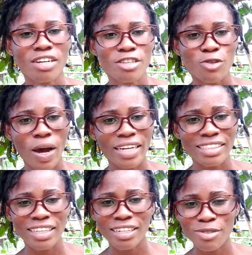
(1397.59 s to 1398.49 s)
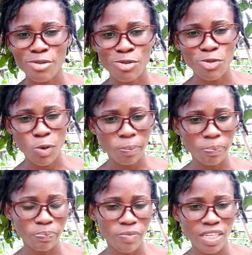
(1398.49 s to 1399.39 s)
So I decided to stop
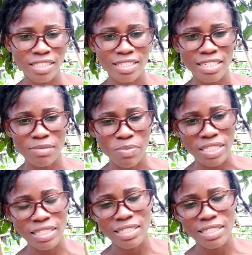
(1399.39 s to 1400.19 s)
eating meat.